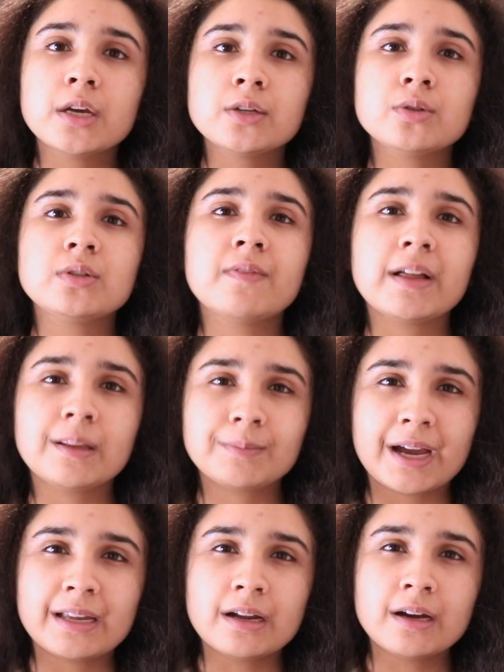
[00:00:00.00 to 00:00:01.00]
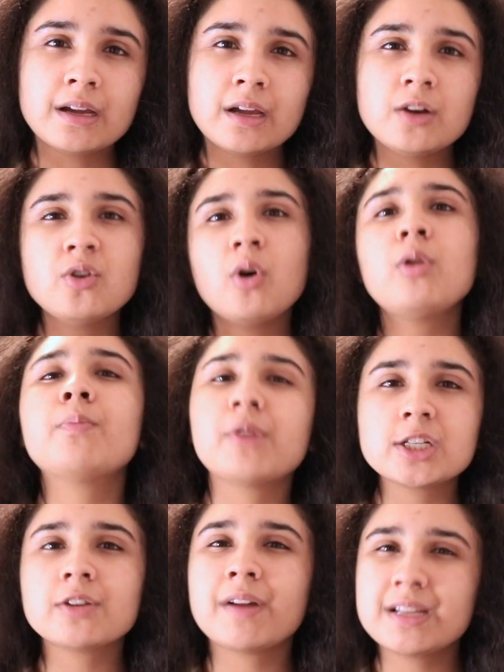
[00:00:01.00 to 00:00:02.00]
to develop that in a
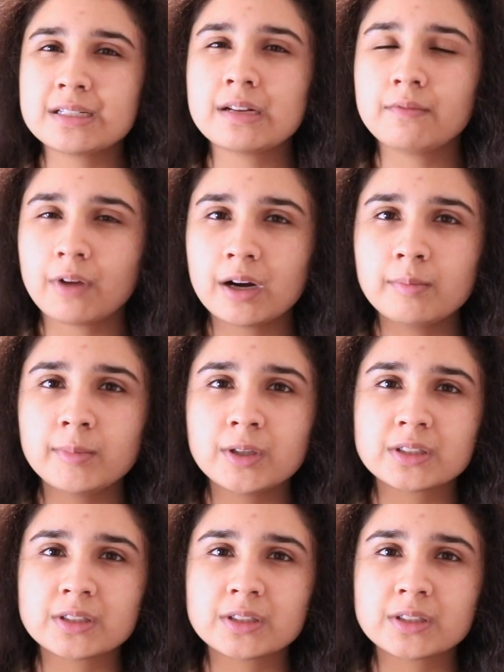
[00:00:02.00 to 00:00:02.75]
non-pressurized environment,